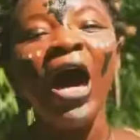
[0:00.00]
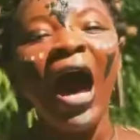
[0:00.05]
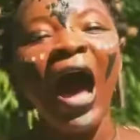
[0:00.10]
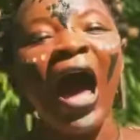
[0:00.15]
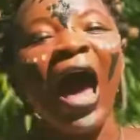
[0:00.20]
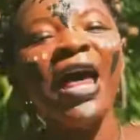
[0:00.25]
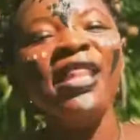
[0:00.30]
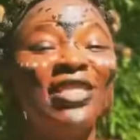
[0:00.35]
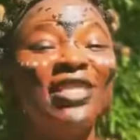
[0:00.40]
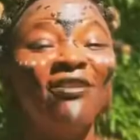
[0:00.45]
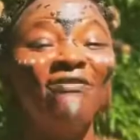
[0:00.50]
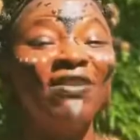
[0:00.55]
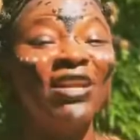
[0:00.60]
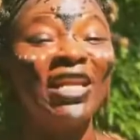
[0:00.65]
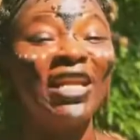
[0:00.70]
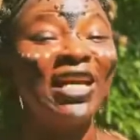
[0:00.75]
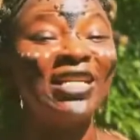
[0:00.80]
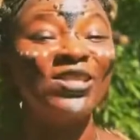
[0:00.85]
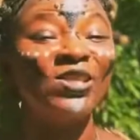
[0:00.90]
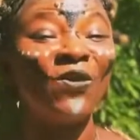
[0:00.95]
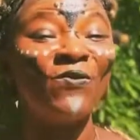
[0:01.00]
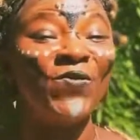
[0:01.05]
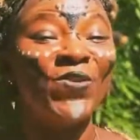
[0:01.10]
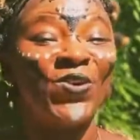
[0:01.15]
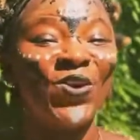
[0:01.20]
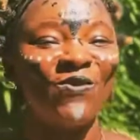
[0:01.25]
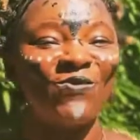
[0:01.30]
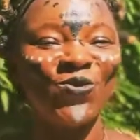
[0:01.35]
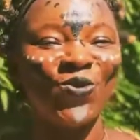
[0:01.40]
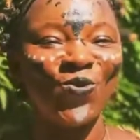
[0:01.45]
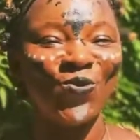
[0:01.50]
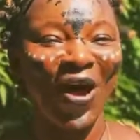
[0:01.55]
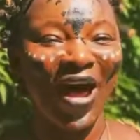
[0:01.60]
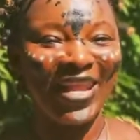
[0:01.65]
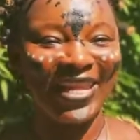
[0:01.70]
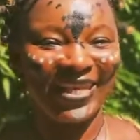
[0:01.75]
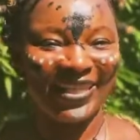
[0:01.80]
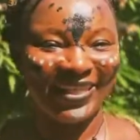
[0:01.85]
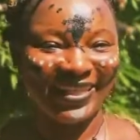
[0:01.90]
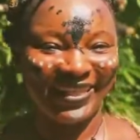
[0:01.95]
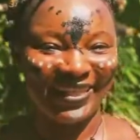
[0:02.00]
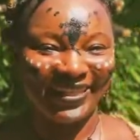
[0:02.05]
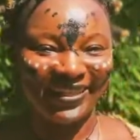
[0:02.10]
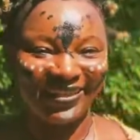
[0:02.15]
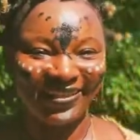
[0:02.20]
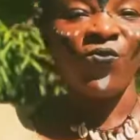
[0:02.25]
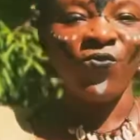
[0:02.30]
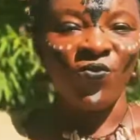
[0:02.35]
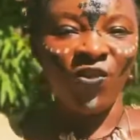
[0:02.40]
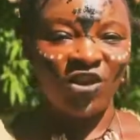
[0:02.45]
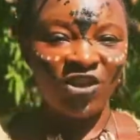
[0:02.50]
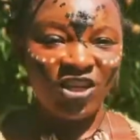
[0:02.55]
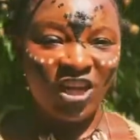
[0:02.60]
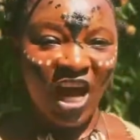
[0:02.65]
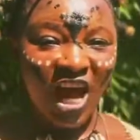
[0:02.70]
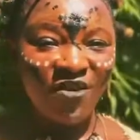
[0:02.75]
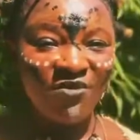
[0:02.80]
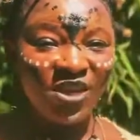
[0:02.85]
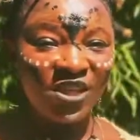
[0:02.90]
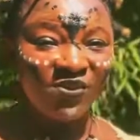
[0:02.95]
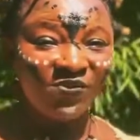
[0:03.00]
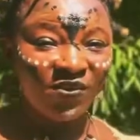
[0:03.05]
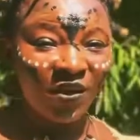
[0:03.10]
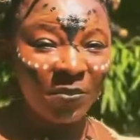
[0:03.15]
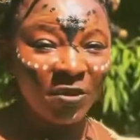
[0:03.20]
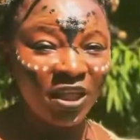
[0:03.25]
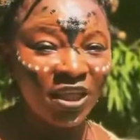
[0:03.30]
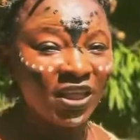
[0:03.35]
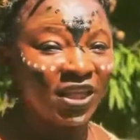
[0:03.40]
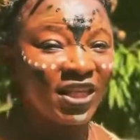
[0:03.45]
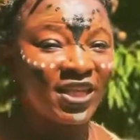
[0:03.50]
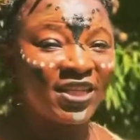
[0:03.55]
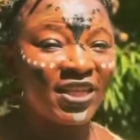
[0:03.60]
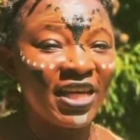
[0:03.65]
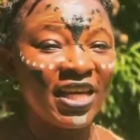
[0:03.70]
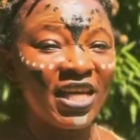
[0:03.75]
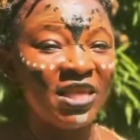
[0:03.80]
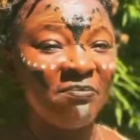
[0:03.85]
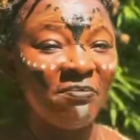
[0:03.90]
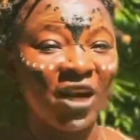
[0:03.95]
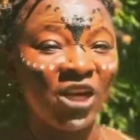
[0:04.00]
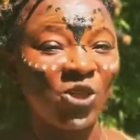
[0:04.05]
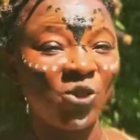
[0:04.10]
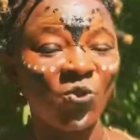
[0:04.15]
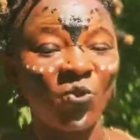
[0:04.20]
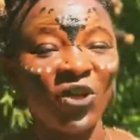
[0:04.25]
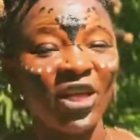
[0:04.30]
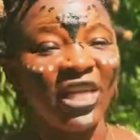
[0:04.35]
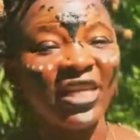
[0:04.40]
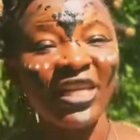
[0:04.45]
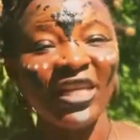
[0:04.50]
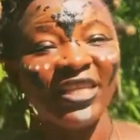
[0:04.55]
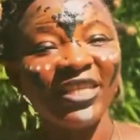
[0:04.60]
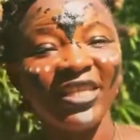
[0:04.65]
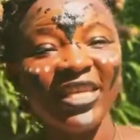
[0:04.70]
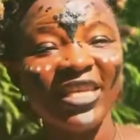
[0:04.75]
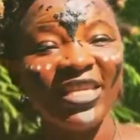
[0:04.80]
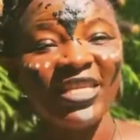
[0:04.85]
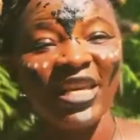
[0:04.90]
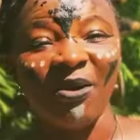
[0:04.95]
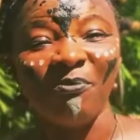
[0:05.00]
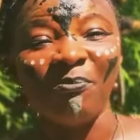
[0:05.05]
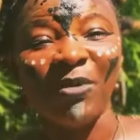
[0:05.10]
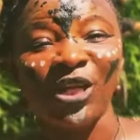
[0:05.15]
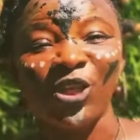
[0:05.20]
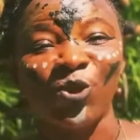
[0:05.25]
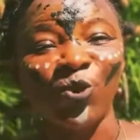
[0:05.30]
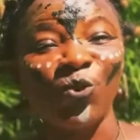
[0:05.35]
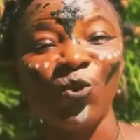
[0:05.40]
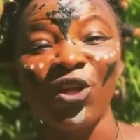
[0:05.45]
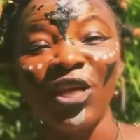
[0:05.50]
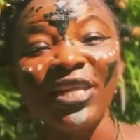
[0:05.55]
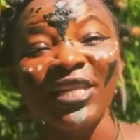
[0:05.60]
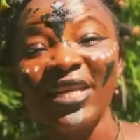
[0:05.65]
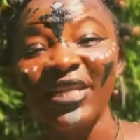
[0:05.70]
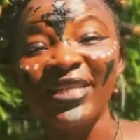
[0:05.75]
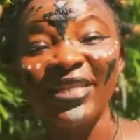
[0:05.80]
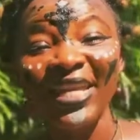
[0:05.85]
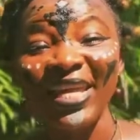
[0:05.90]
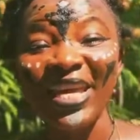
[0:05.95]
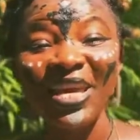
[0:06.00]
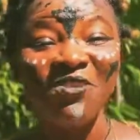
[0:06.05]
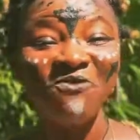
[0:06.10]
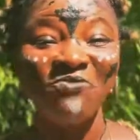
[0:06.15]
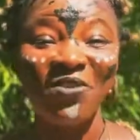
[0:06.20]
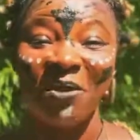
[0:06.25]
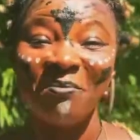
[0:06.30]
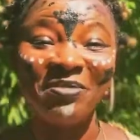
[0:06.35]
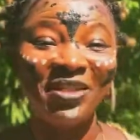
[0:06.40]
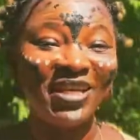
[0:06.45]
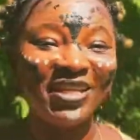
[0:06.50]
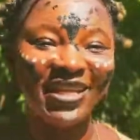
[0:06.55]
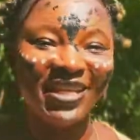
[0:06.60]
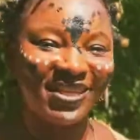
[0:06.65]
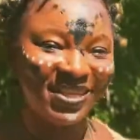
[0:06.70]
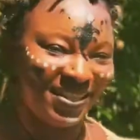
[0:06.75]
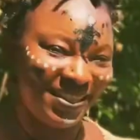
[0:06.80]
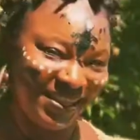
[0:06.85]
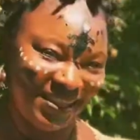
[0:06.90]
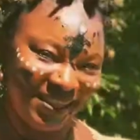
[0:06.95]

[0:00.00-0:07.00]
had the philosophy of duality. For there is femininity in masculinity and masculinity in femininity.